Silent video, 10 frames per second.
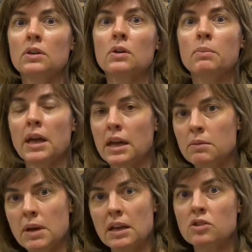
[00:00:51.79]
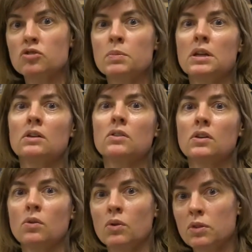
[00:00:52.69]
You know, pain management
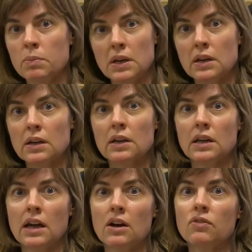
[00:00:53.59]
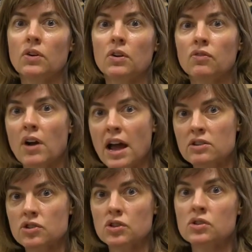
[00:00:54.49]
and orthopedic care for her
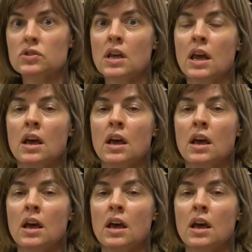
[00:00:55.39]
fractures,